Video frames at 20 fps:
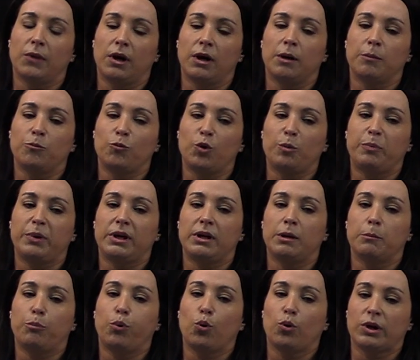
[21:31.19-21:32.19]
would be an
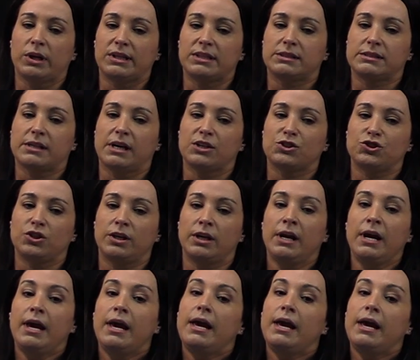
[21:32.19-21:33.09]
important discussion.